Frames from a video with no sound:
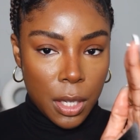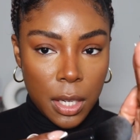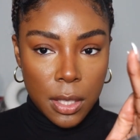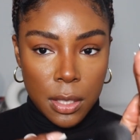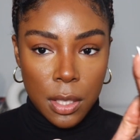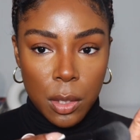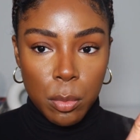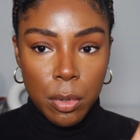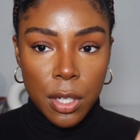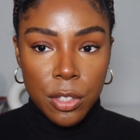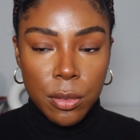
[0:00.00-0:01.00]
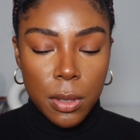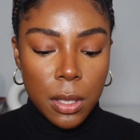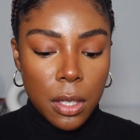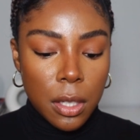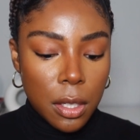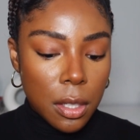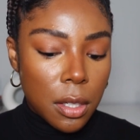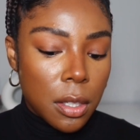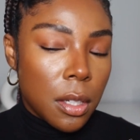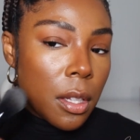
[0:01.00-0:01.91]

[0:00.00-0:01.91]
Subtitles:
it into the brush really good